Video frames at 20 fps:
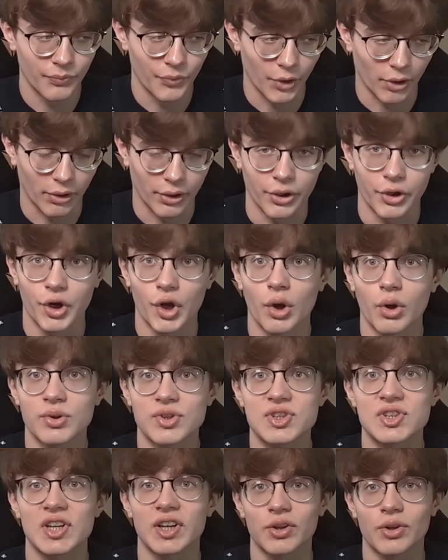are no
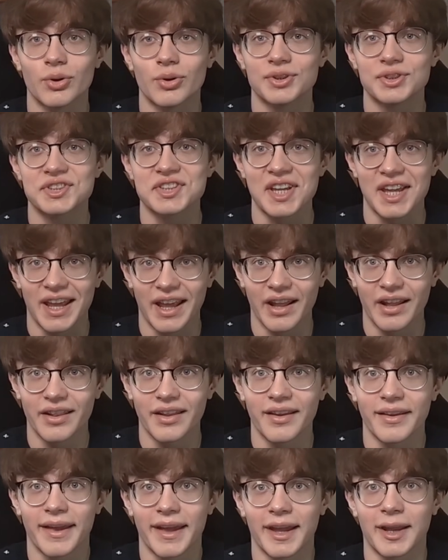signals in
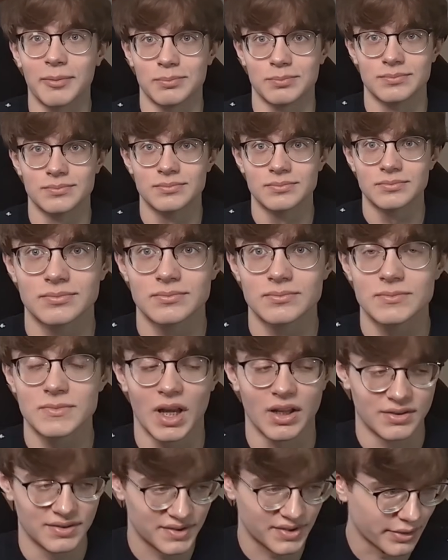the game
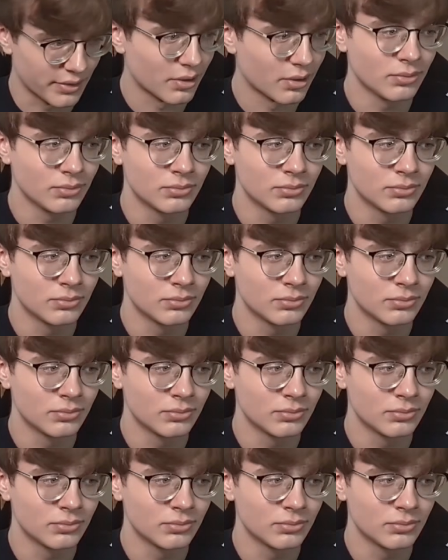until